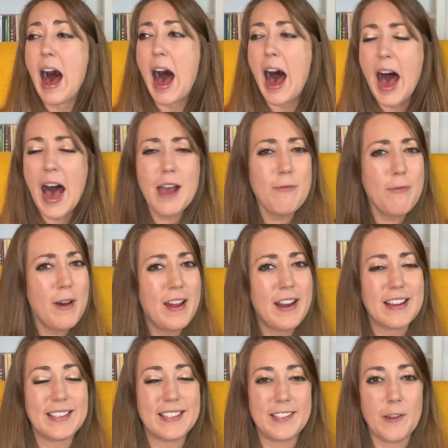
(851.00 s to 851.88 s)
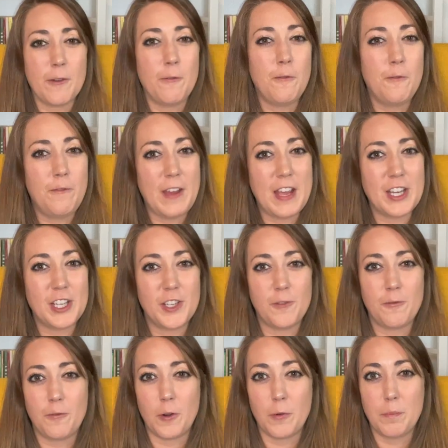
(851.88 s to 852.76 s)
I want us to fish
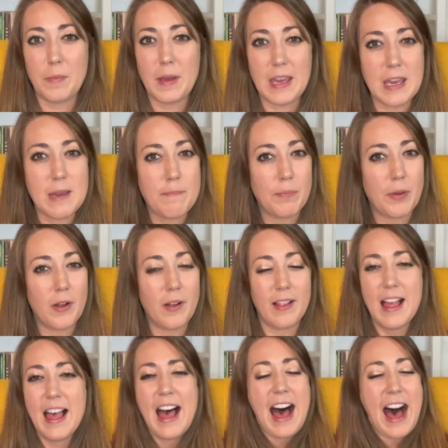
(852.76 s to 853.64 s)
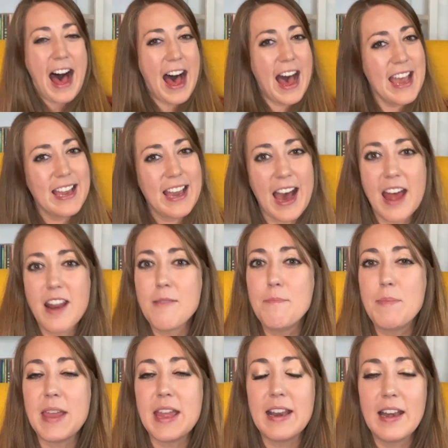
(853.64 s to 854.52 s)
for people. I got to
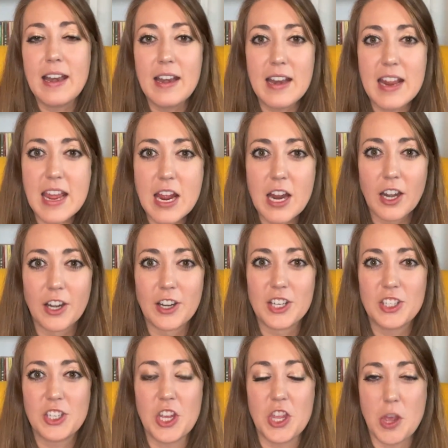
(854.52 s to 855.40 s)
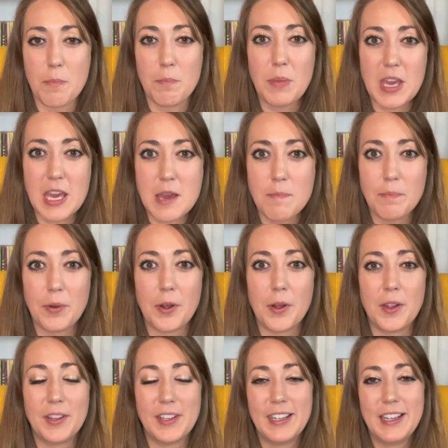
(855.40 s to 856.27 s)
be near to the
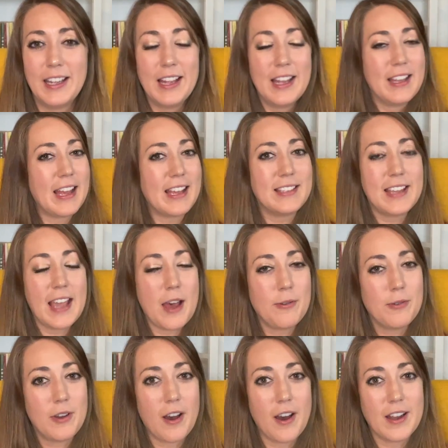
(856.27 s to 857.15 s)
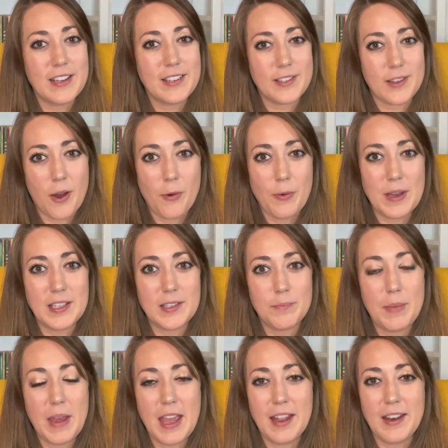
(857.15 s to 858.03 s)
people. That's how God has always
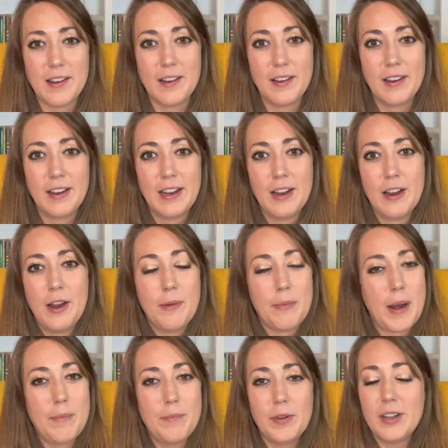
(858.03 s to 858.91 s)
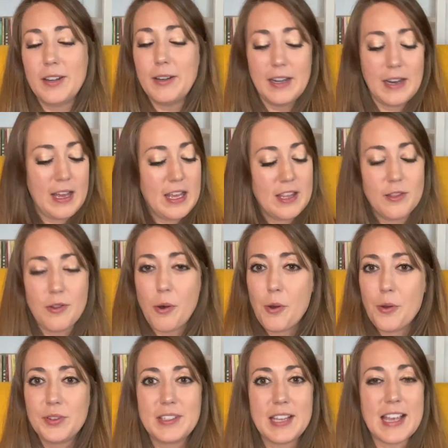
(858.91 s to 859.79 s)
been. Remember, in the
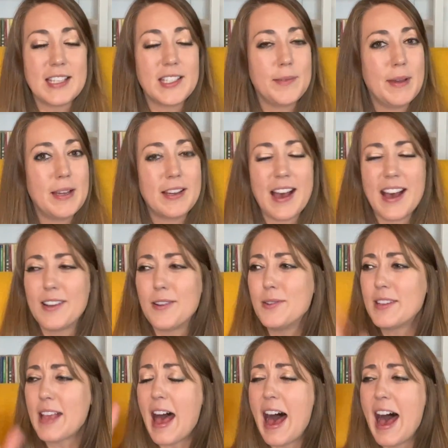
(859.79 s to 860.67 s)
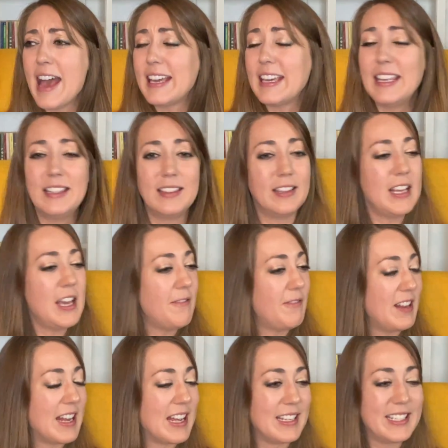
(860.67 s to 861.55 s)
Old Testament, God goes, I can live
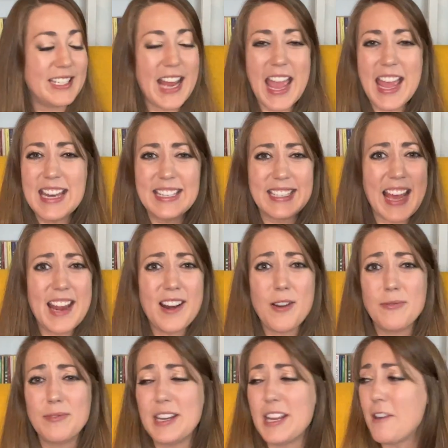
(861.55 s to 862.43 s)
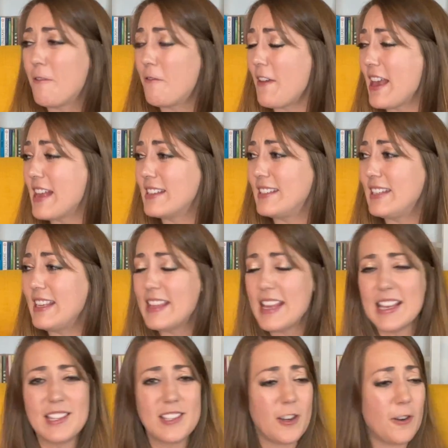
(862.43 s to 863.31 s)
in a tent. I don't need fancy
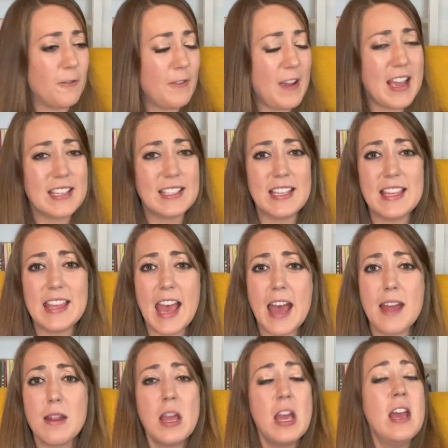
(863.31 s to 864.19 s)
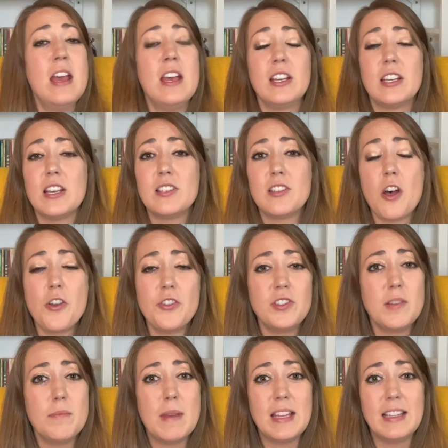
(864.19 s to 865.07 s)
this or fancy that, because
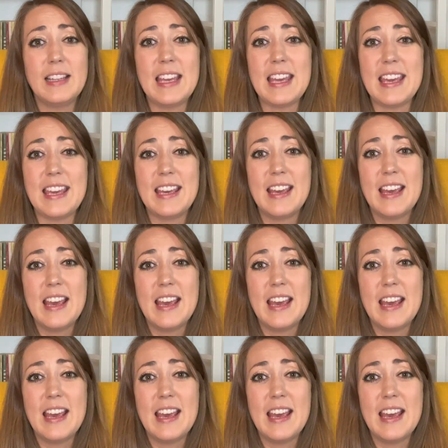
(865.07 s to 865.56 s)
ultimately